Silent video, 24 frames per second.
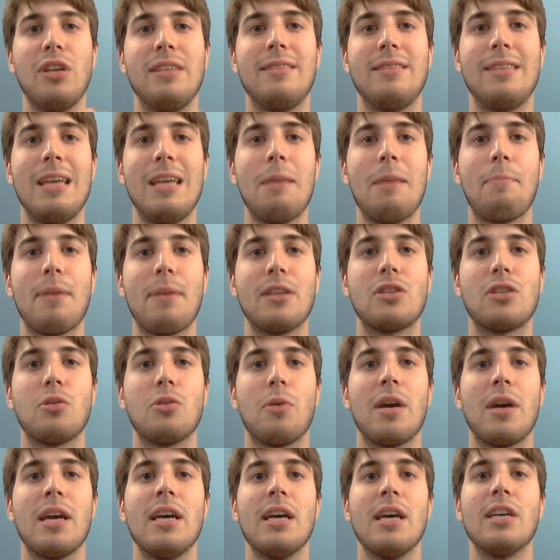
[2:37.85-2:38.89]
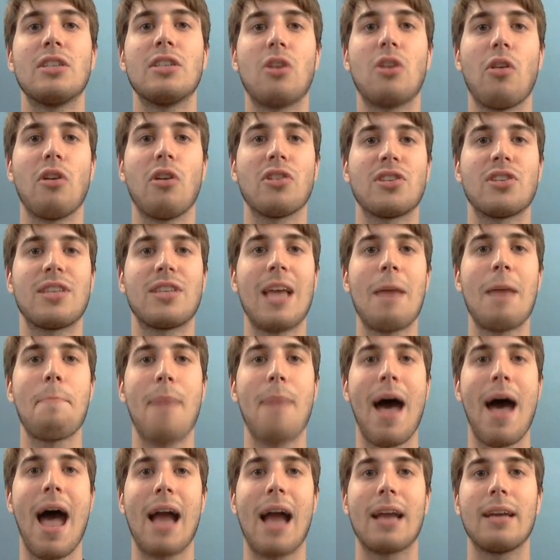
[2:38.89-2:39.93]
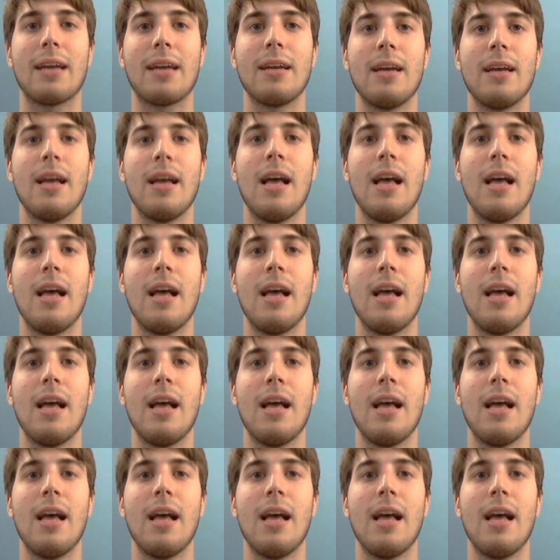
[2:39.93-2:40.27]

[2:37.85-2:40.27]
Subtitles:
deep into it, so they'll stay back.